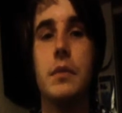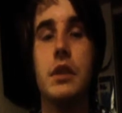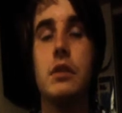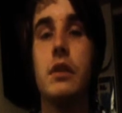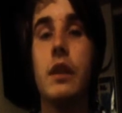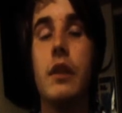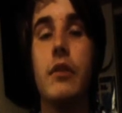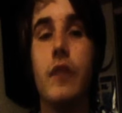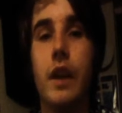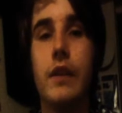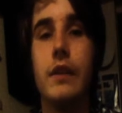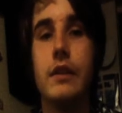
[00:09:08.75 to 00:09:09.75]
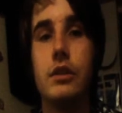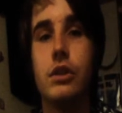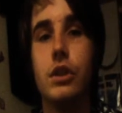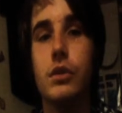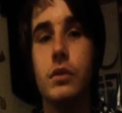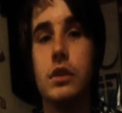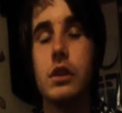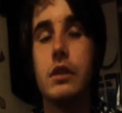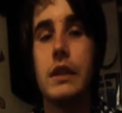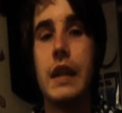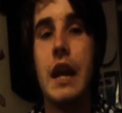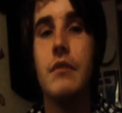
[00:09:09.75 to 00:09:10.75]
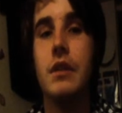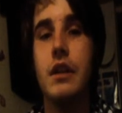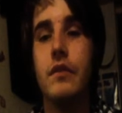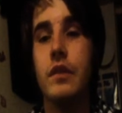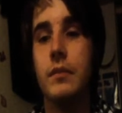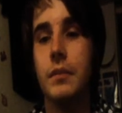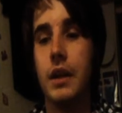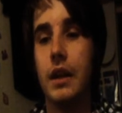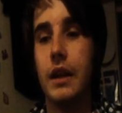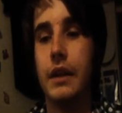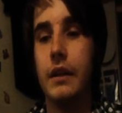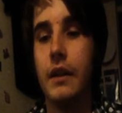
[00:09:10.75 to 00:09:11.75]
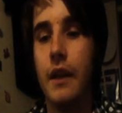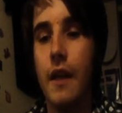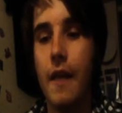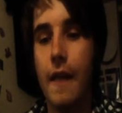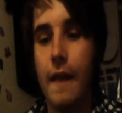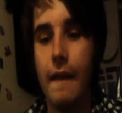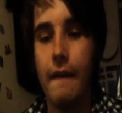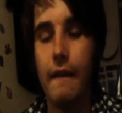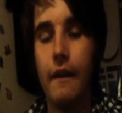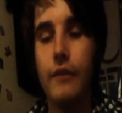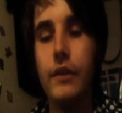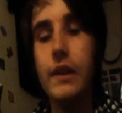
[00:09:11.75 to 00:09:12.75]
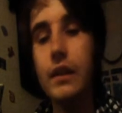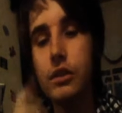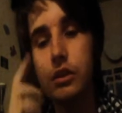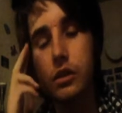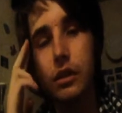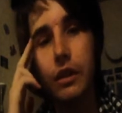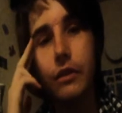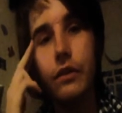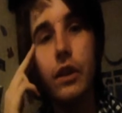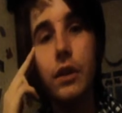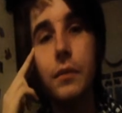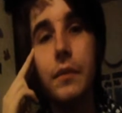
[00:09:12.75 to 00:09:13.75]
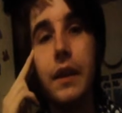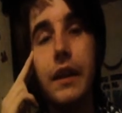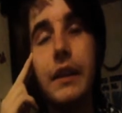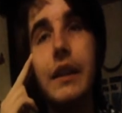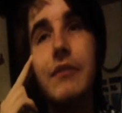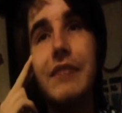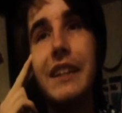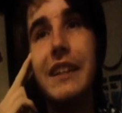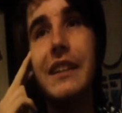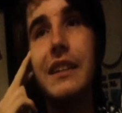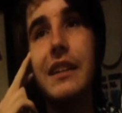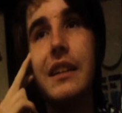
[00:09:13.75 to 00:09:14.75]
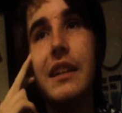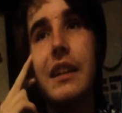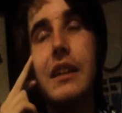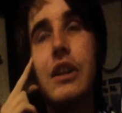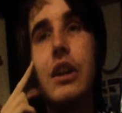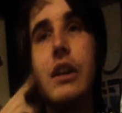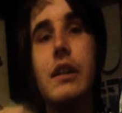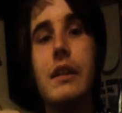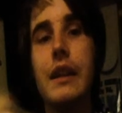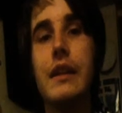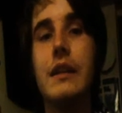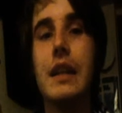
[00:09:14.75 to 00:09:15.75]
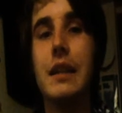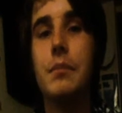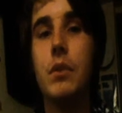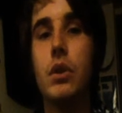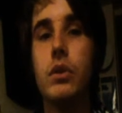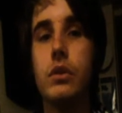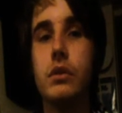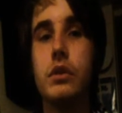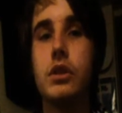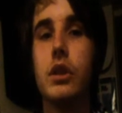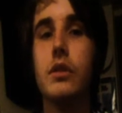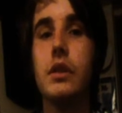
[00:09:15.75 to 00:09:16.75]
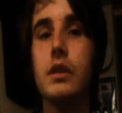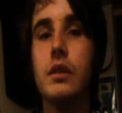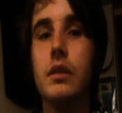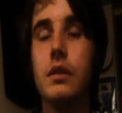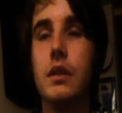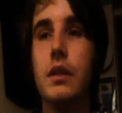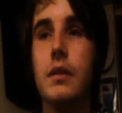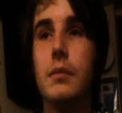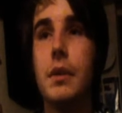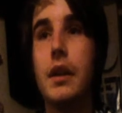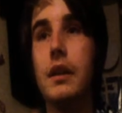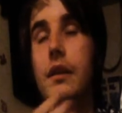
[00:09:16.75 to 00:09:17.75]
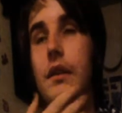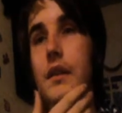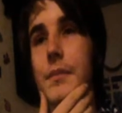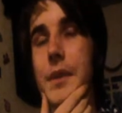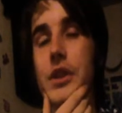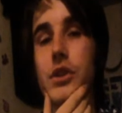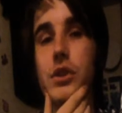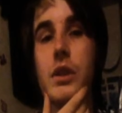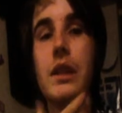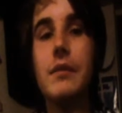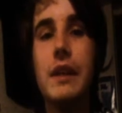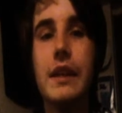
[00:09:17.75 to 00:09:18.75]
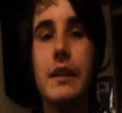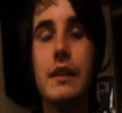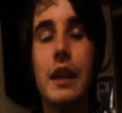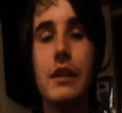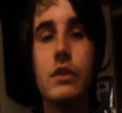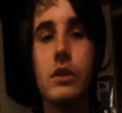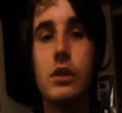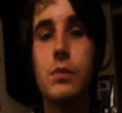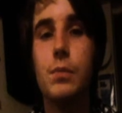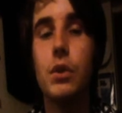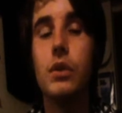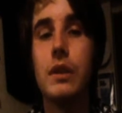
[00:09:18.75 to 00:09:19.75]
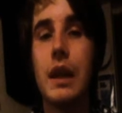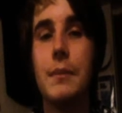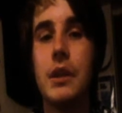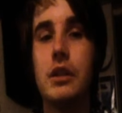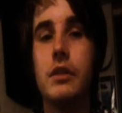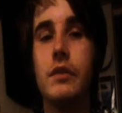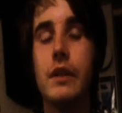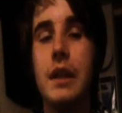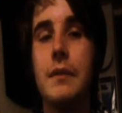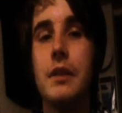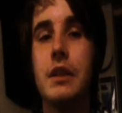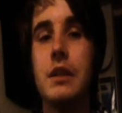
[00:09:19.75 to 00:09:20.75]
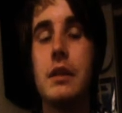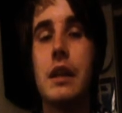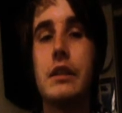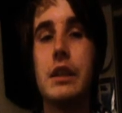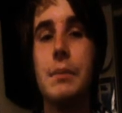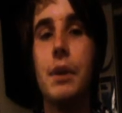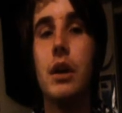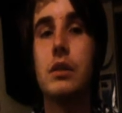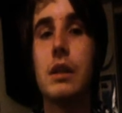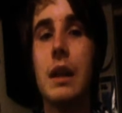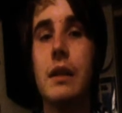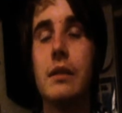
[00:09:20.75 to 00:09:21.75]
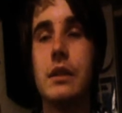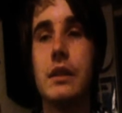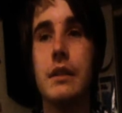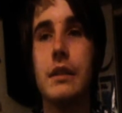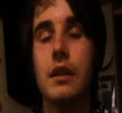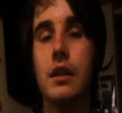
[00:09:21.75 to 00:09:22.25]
Just so they find an excuse just to get rid of him. And I think the film, it kind of did need more Joker, but because you didn't really get to explore that much of his actually personality.